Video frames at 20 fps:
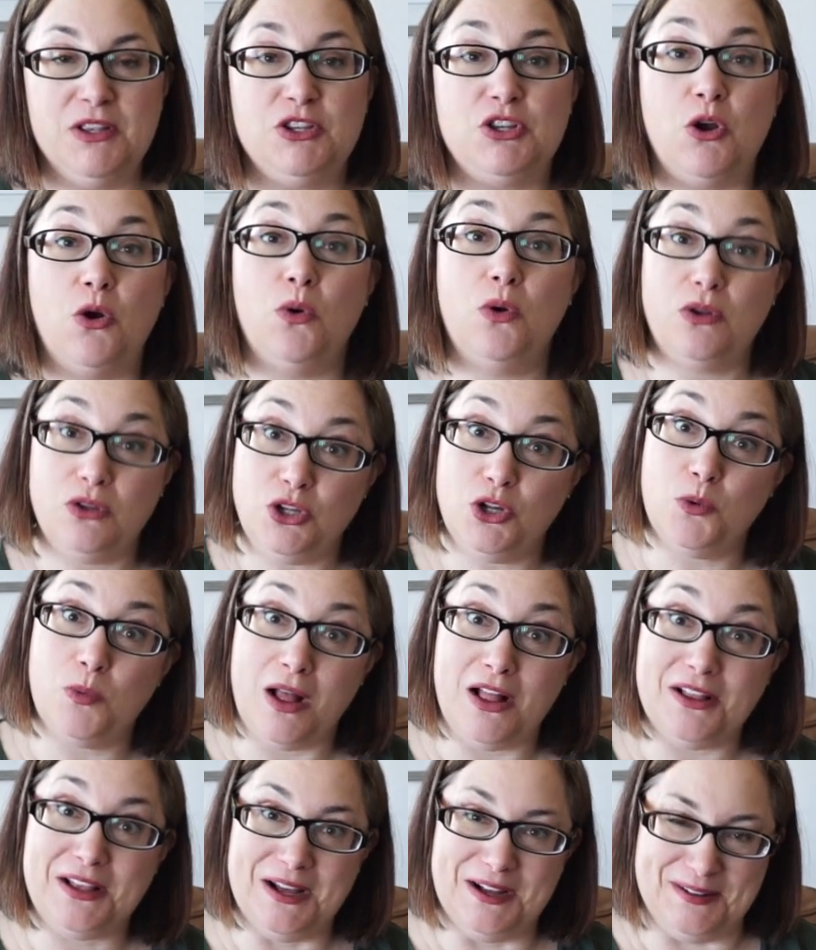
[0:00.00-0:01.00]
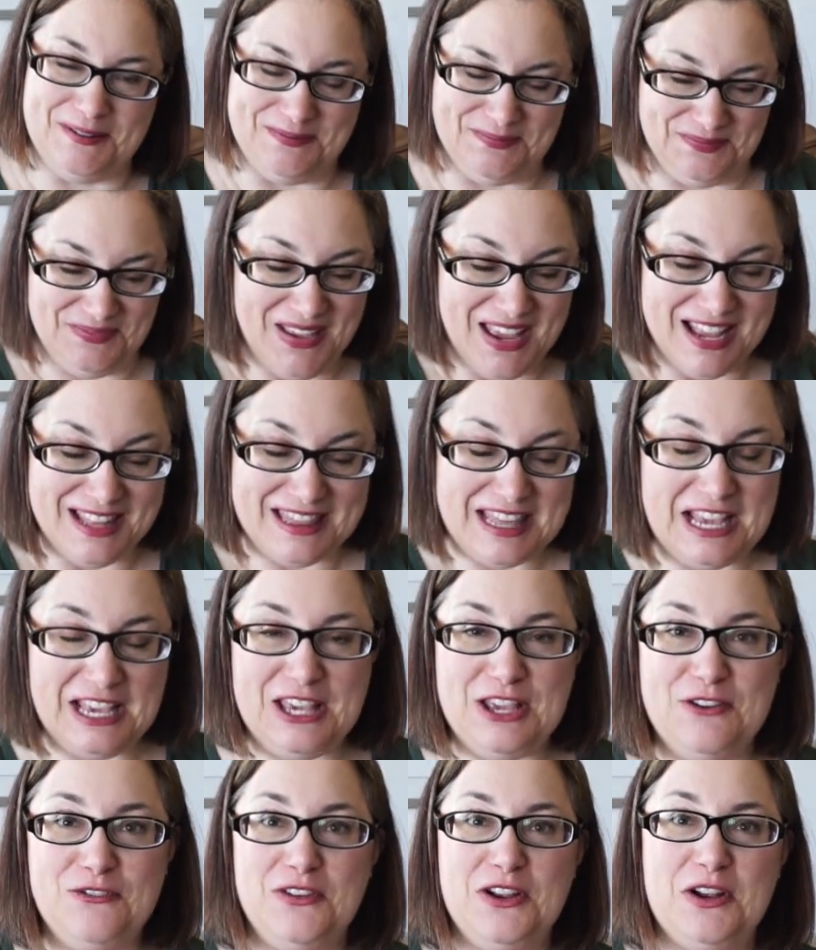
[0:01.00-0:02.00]
So, you're welcome.
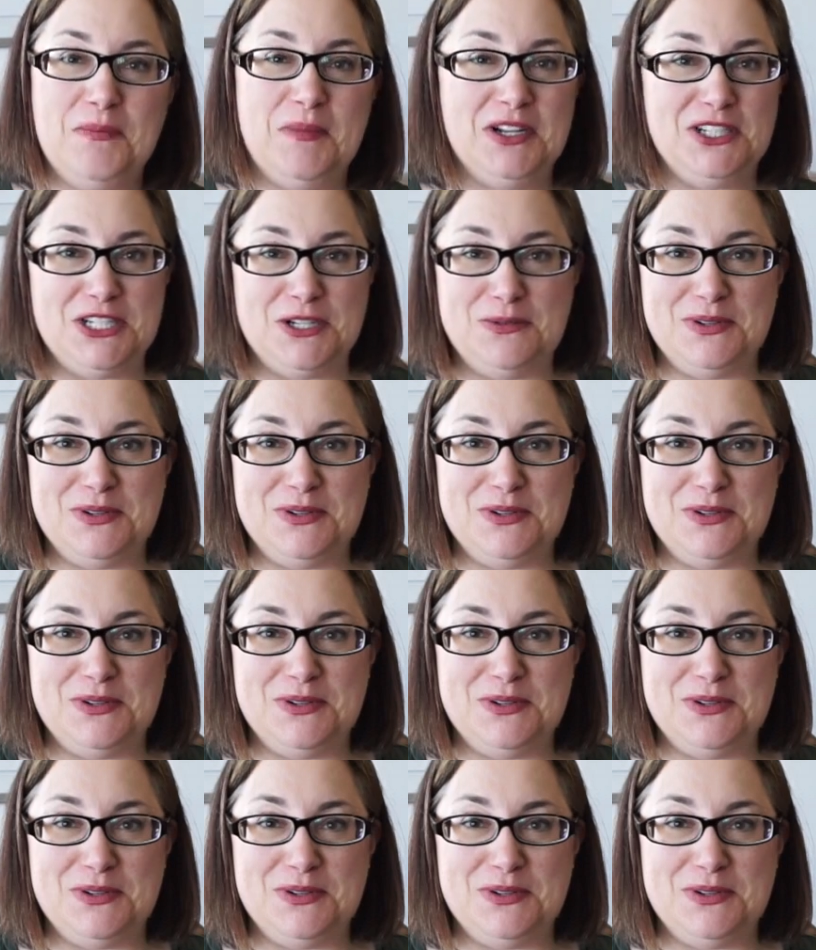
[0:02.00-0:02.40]
Thank you very much.